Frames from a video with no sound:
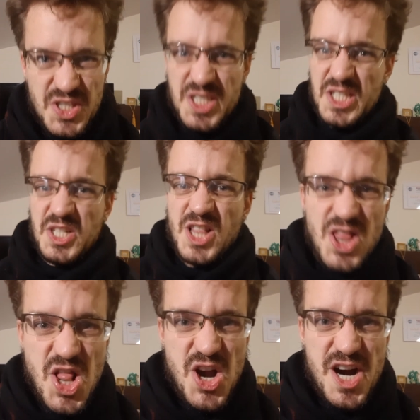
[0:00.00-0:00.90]
You didn't
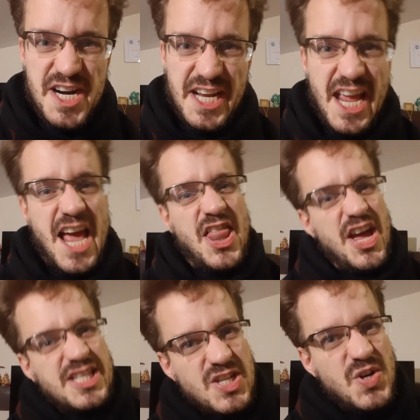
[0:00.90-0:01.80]
learn again.
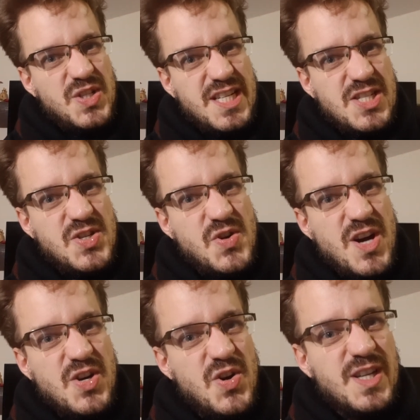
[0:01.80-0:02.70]
I thought that you
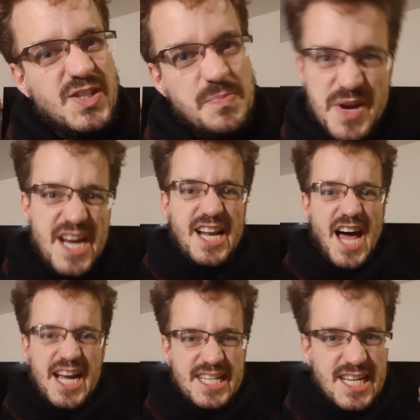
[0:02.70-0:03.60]
are going to be
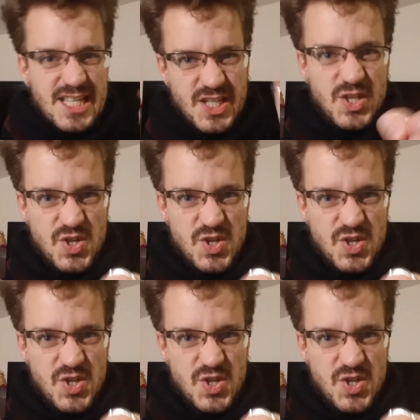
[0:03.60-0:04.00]
like this.